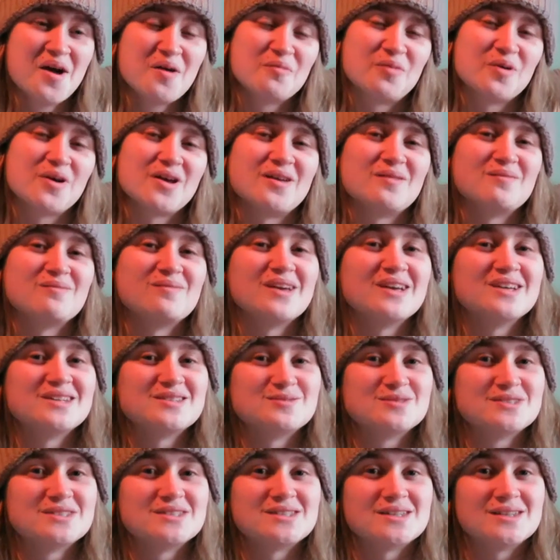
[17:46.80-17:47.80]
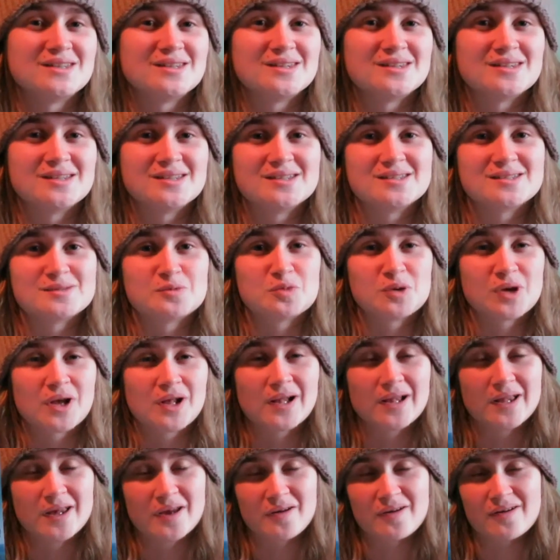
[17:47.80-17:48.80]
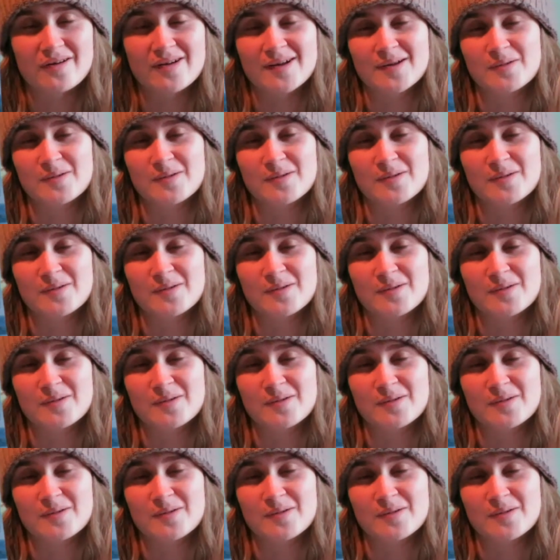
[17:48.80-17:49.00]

but it makes me see things a bit clearer